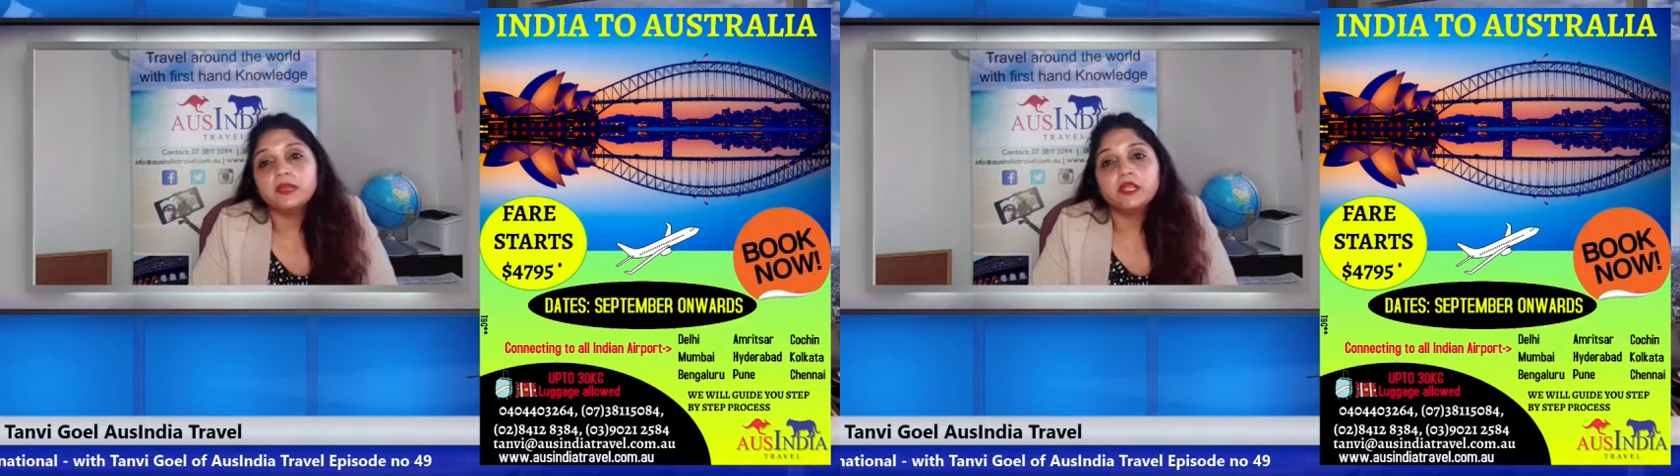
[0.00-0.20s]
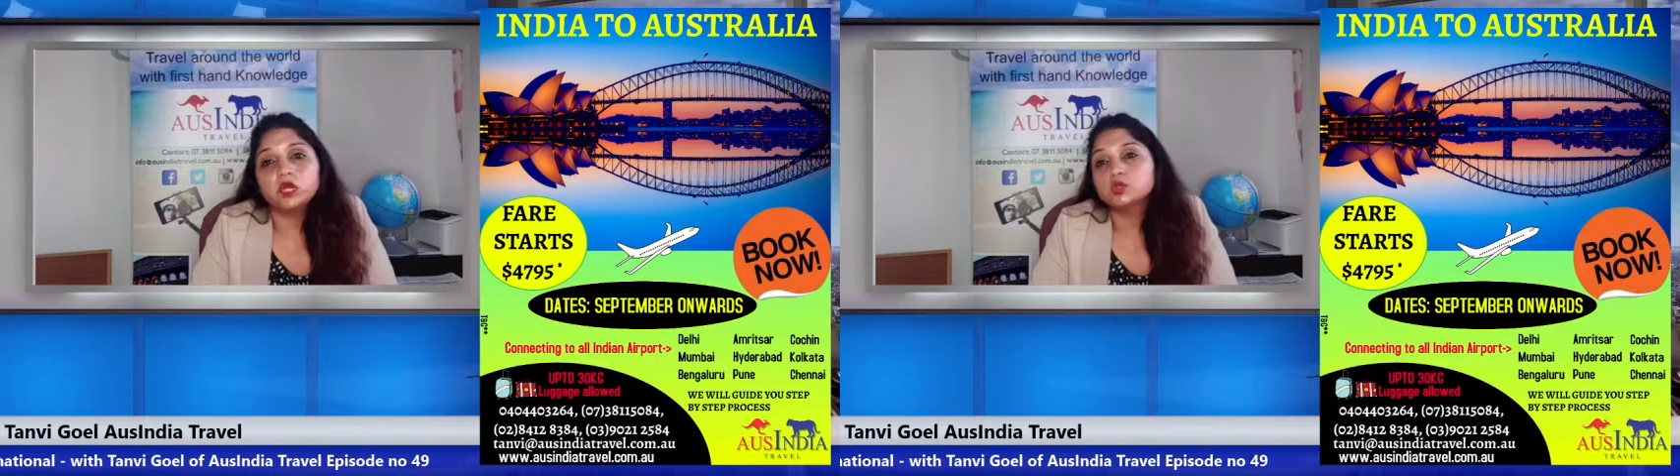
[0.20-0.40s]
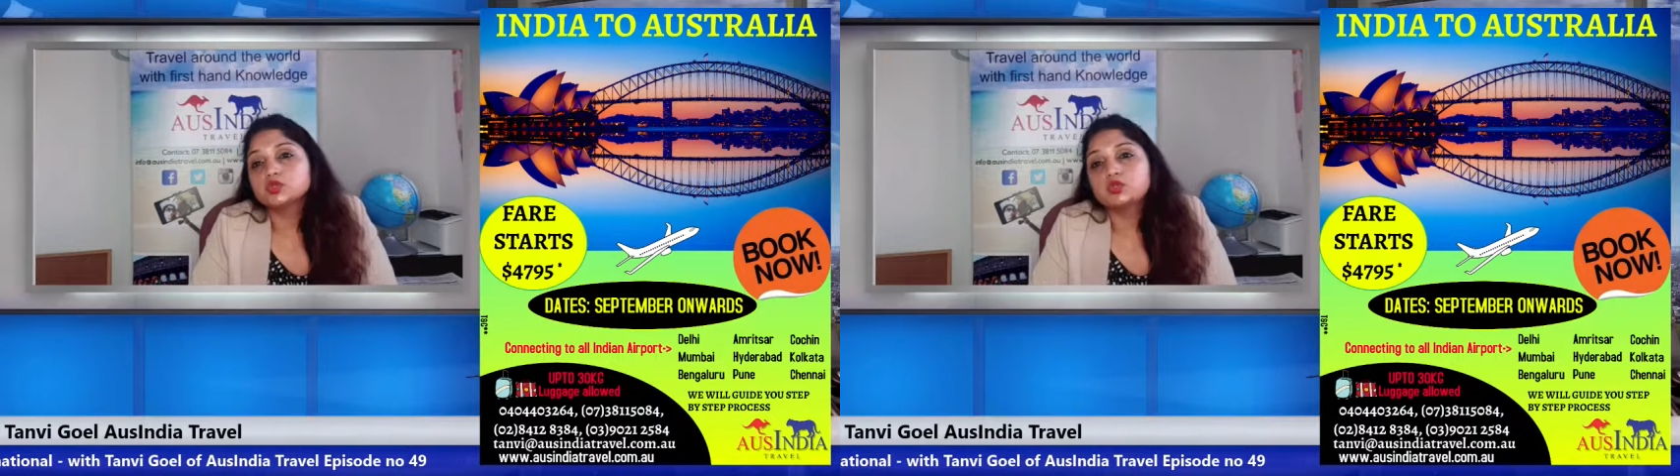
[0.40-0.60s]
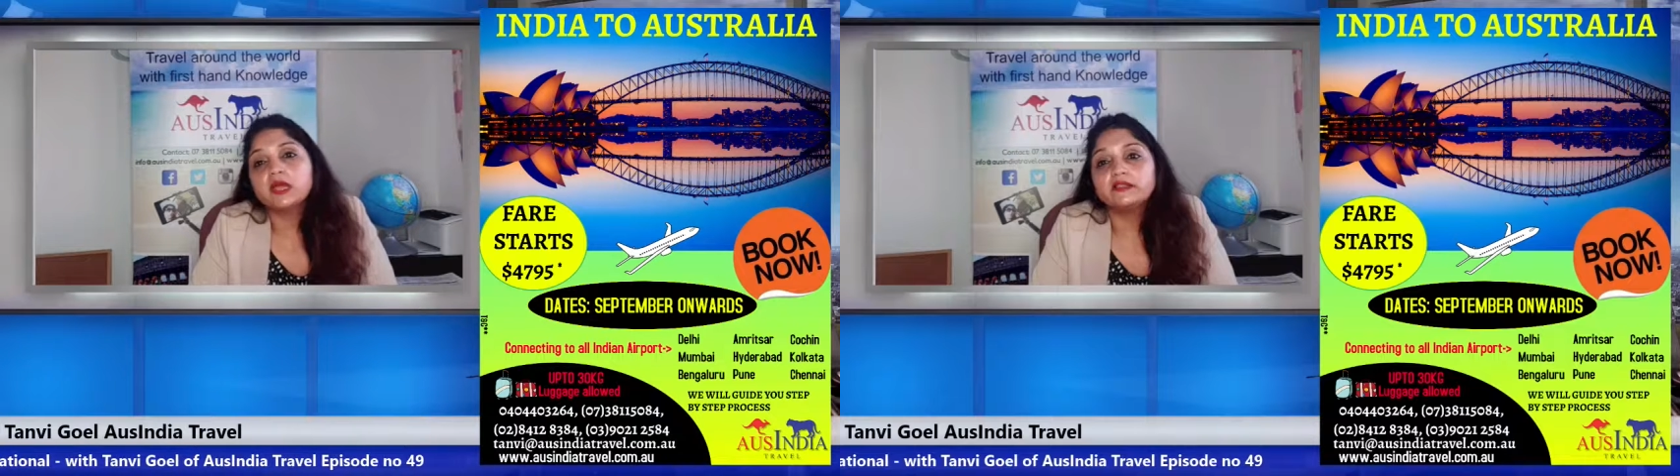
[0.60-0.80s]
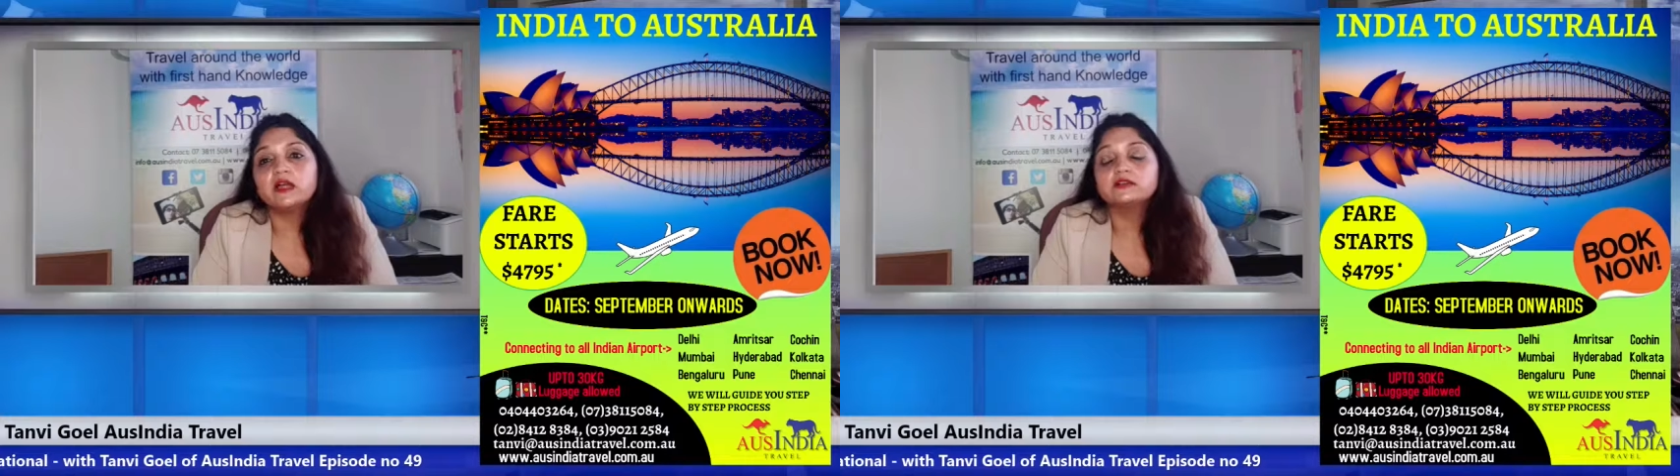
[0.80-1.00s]
coming close
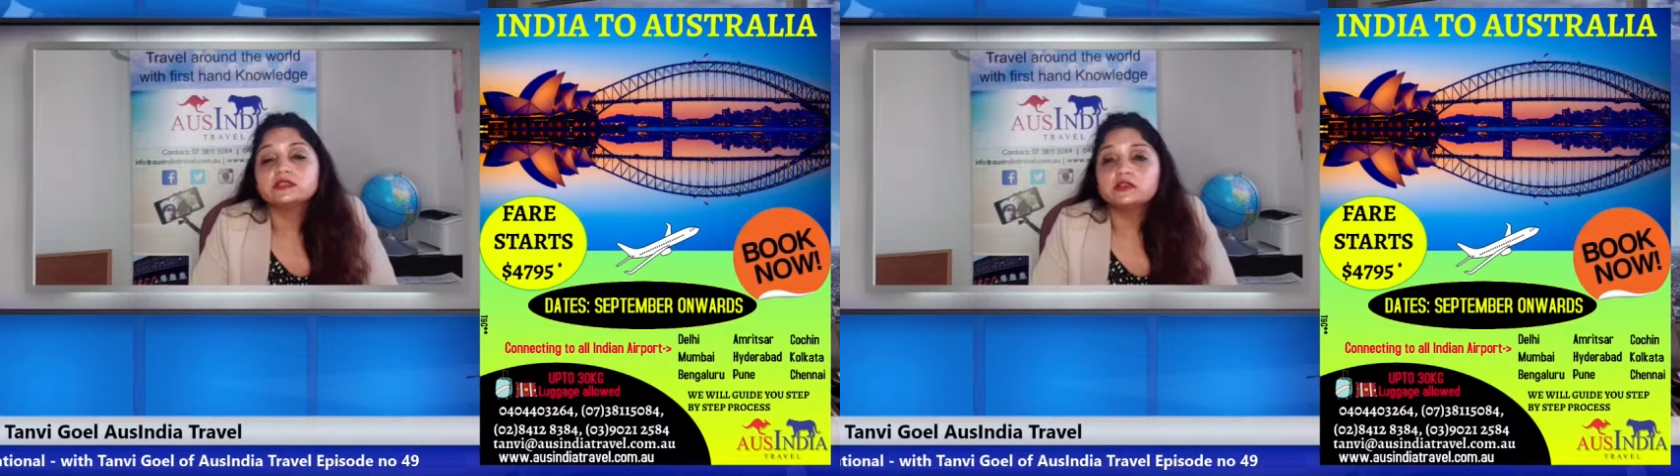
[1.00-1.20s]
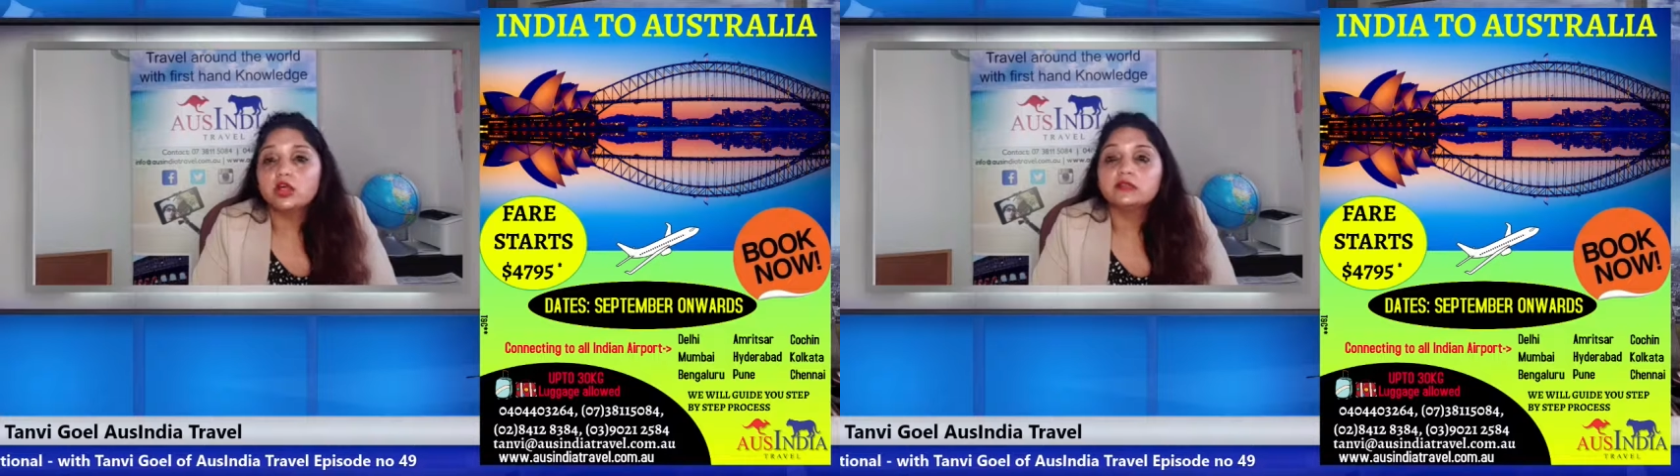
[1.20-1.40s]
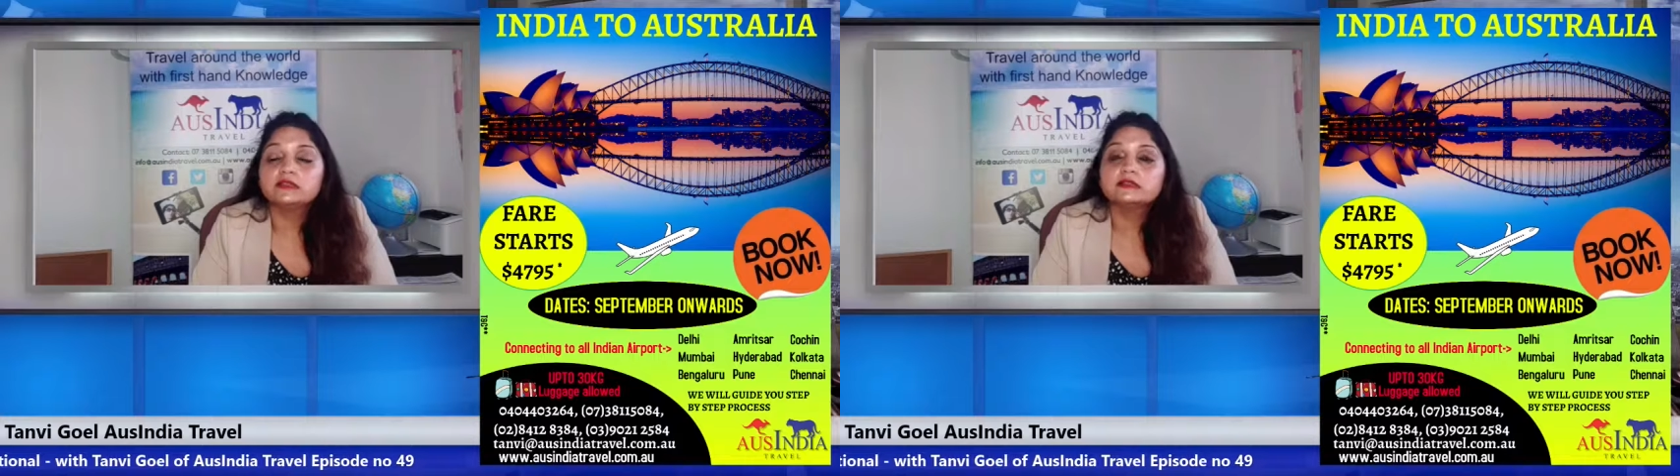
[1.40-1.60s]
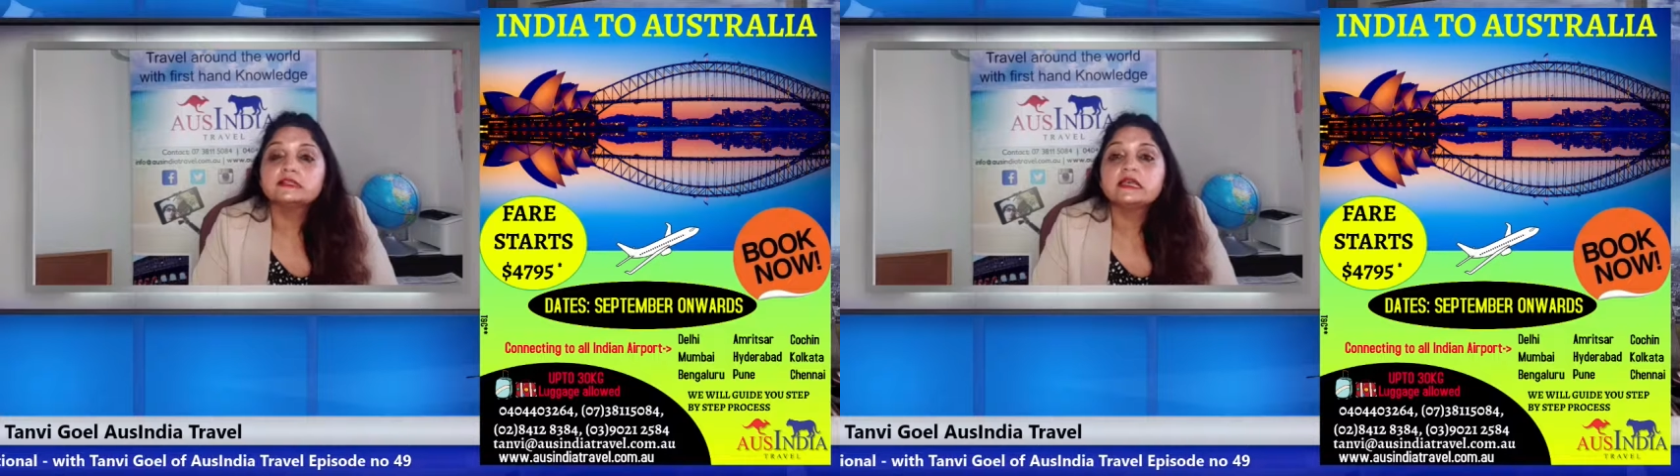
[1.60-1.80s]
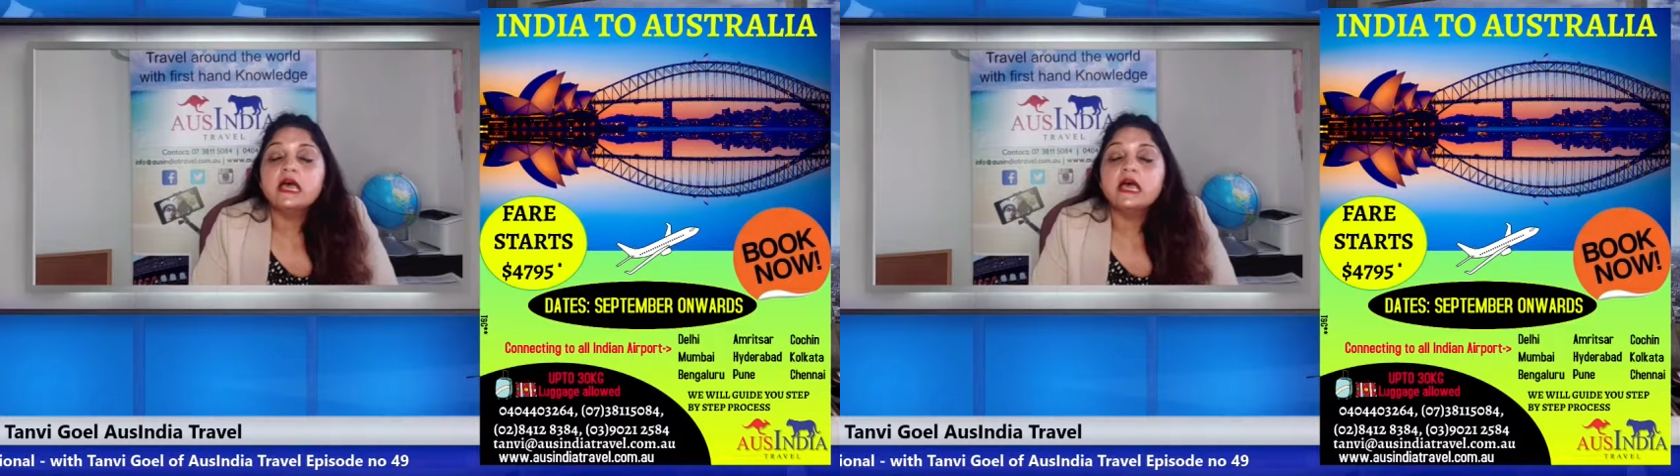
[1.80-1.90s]
to $9,000.